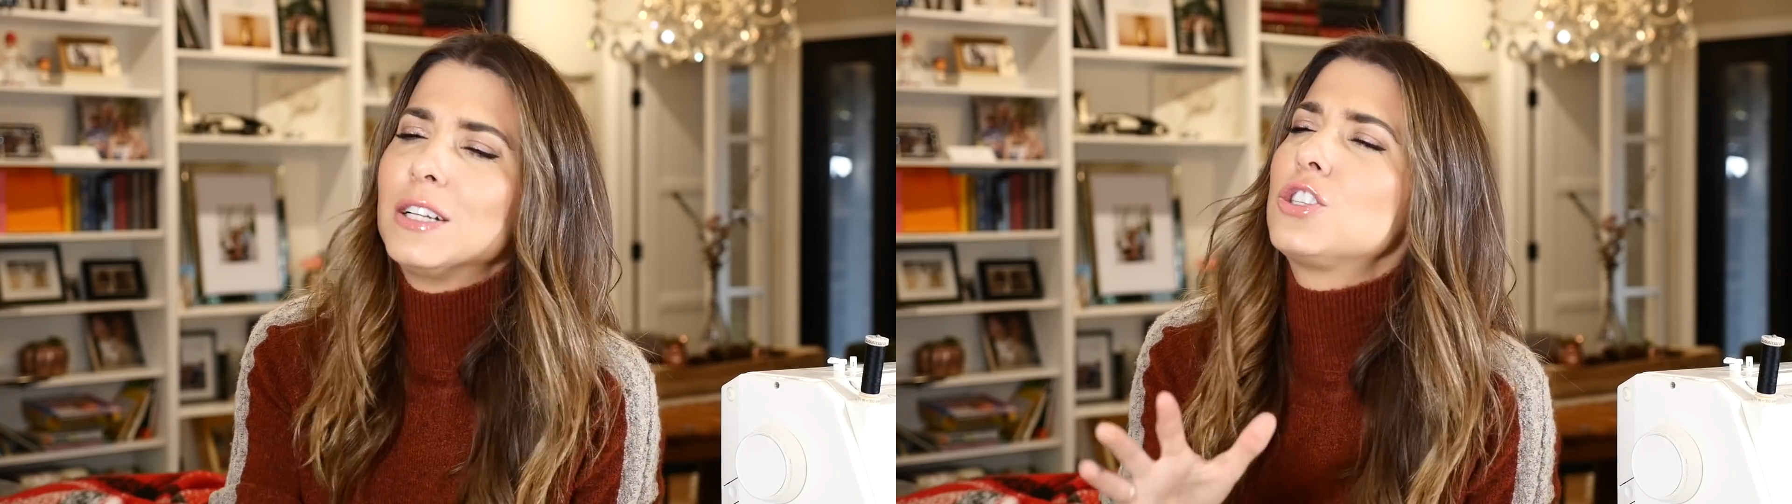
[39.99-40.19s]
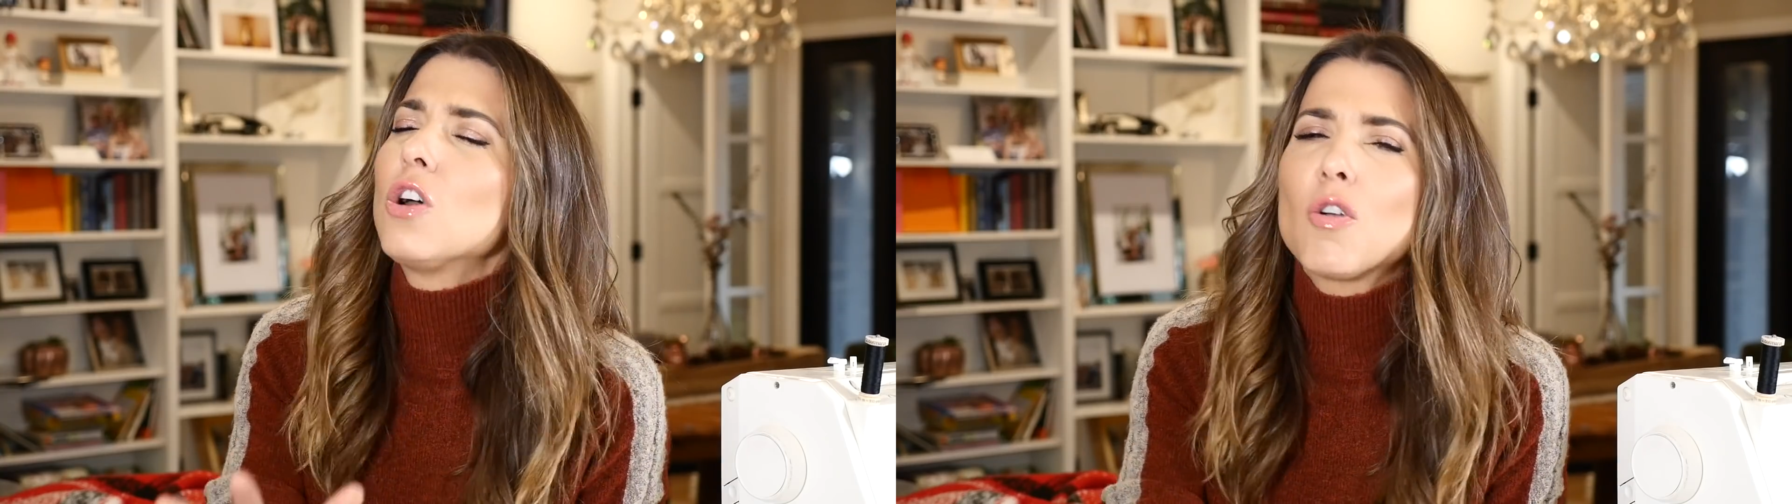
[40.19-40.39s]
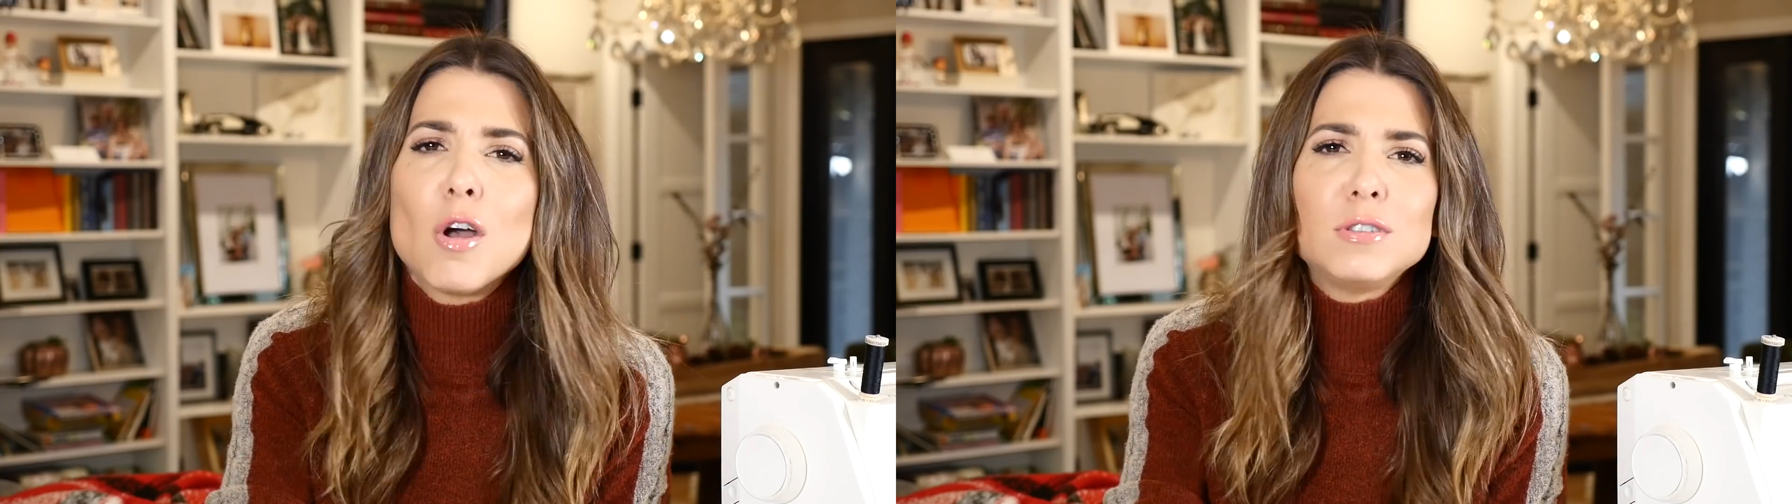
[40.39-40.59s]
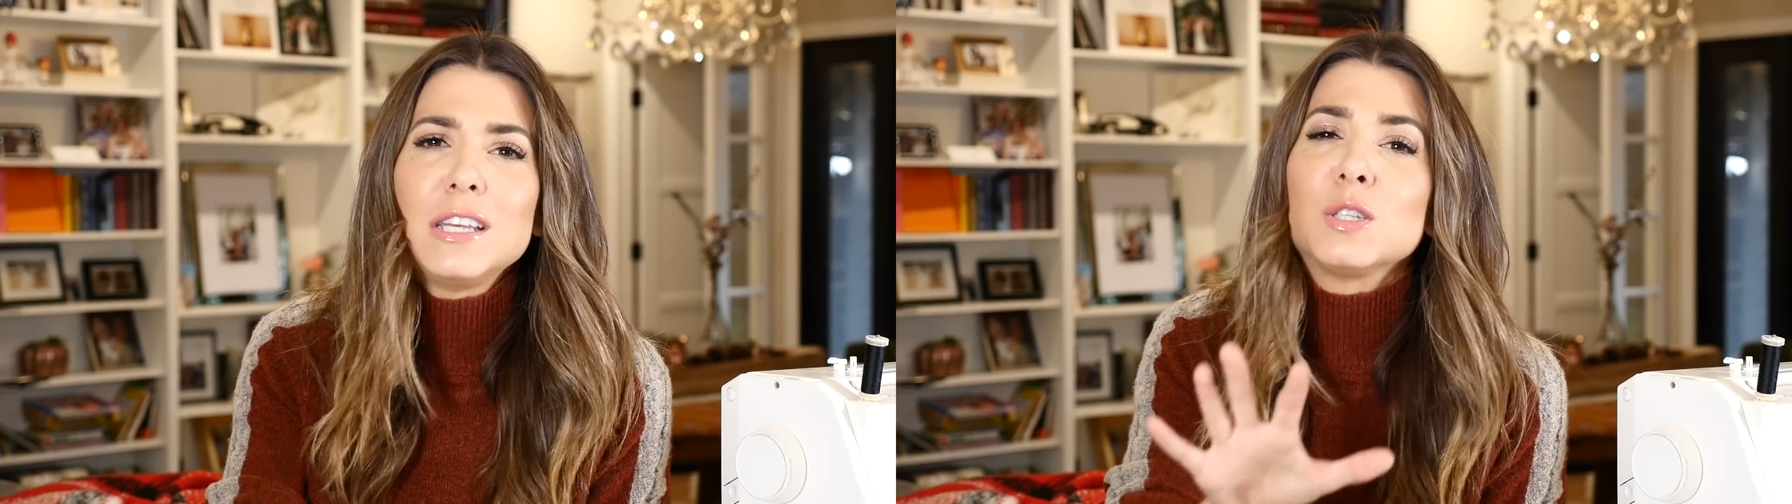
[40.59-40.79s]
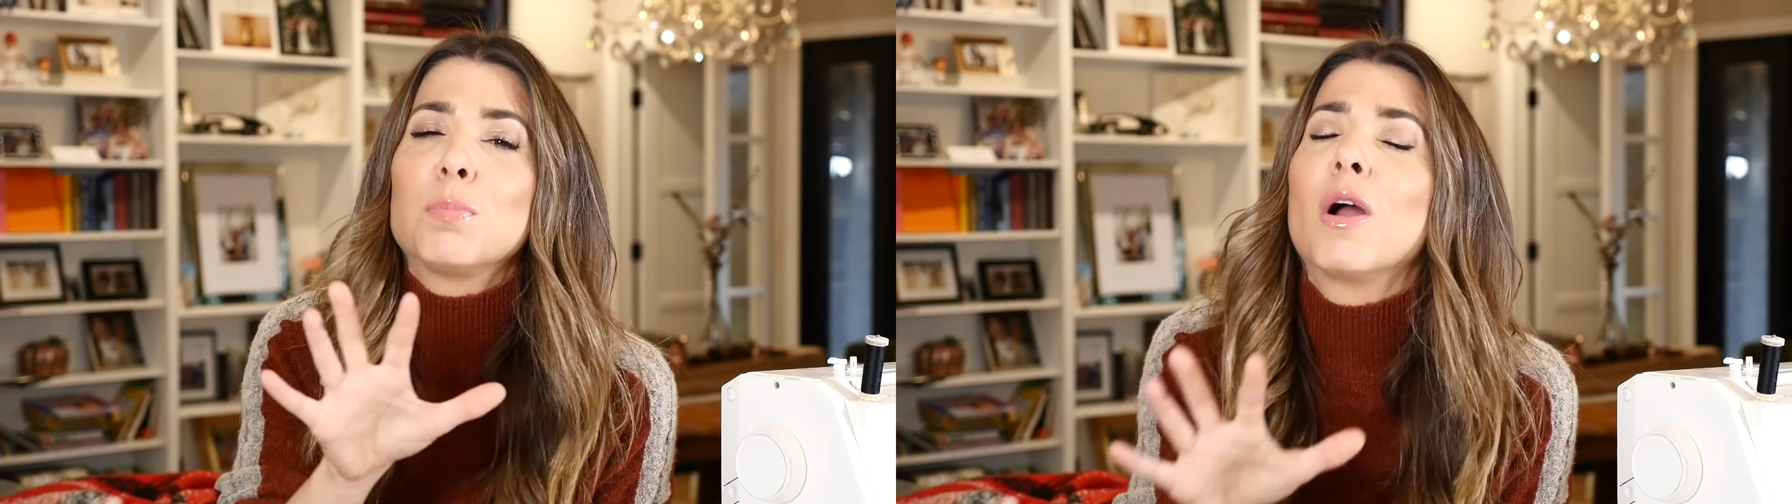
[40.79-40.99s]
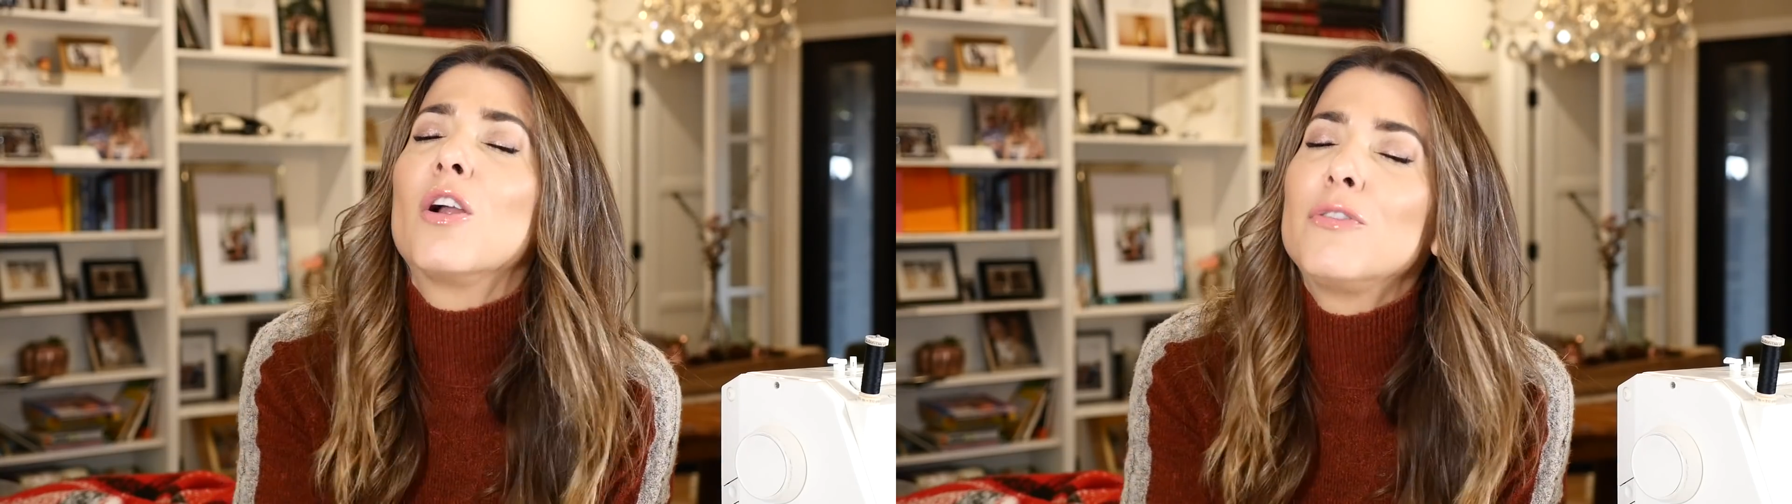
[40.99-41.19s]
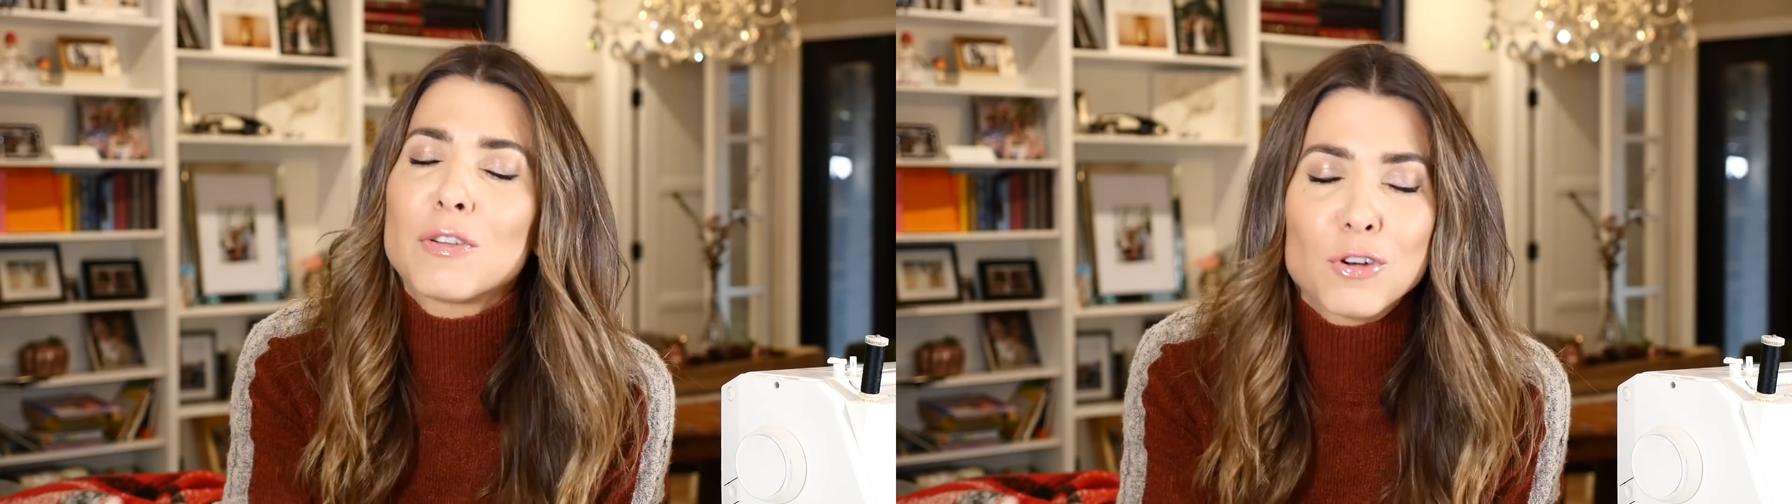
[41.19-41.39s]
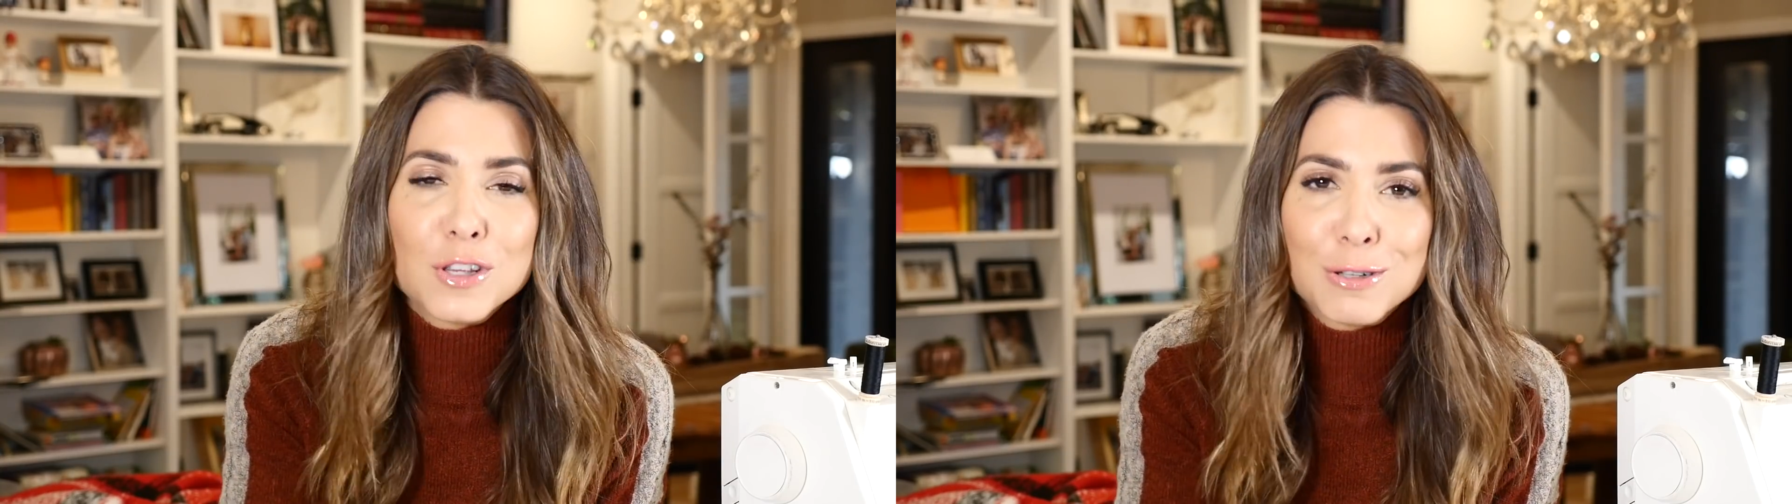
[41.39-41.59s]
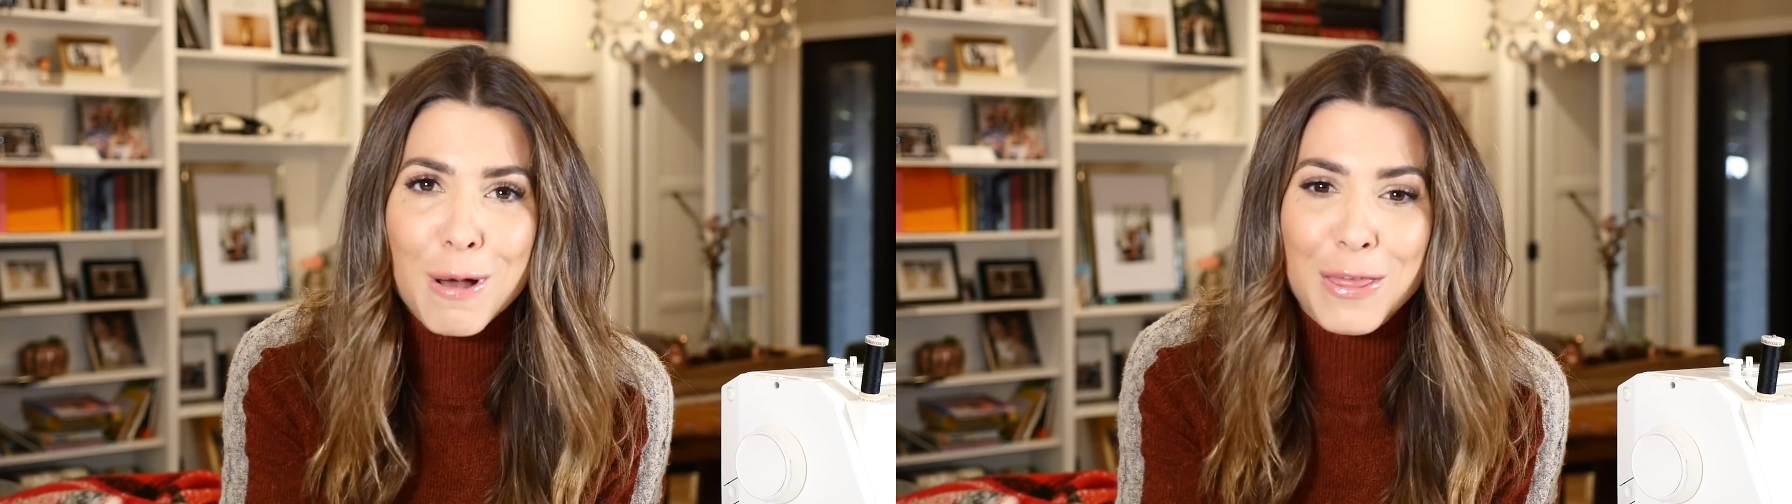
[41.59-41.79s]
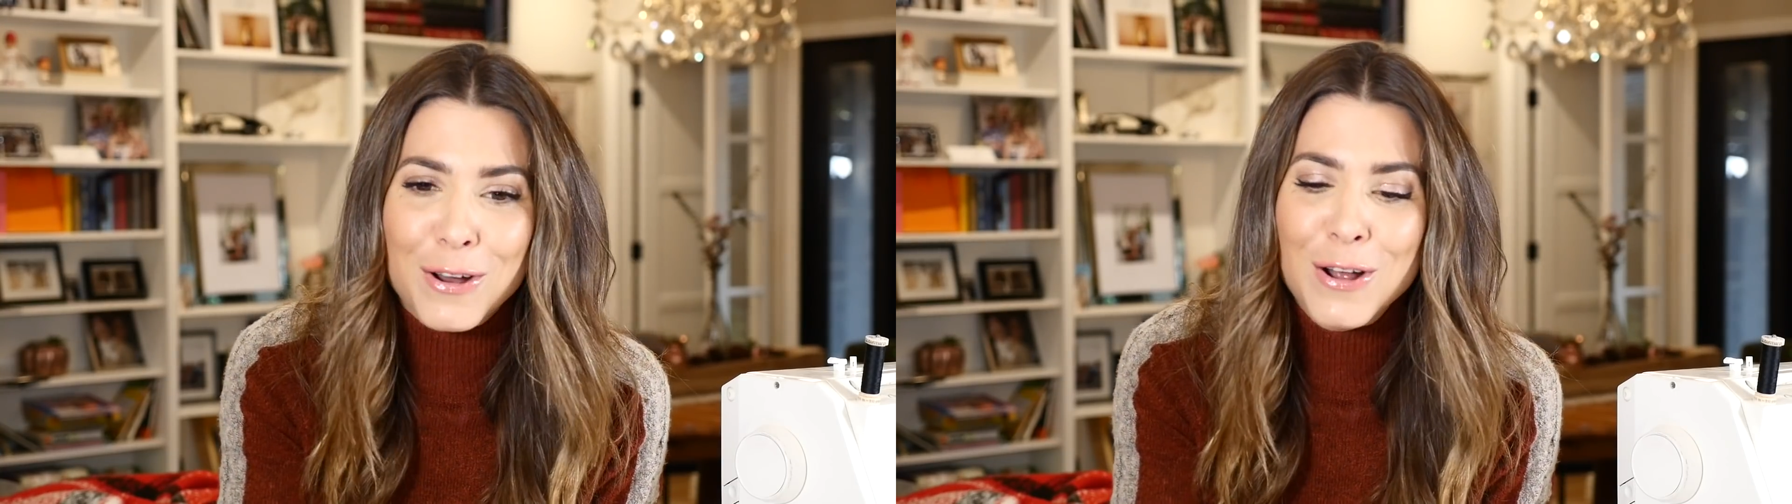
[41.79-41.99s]
It's so cozy. It's perfect for this
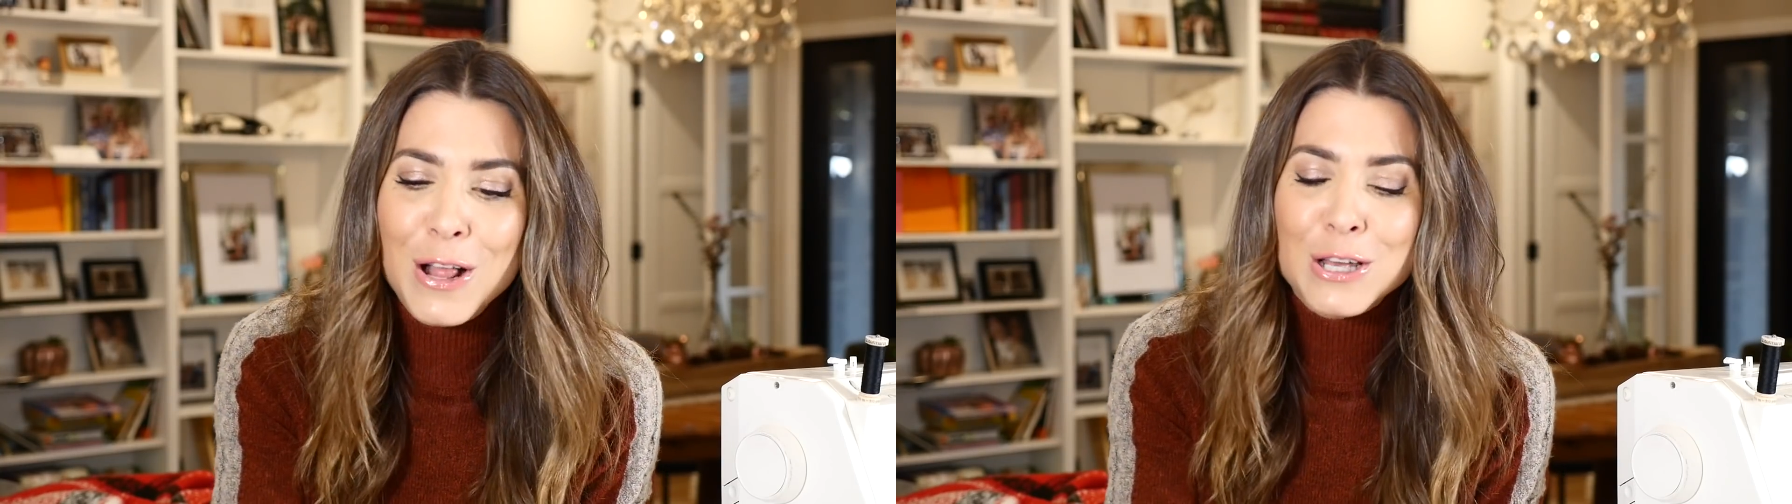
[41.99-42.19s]
weather.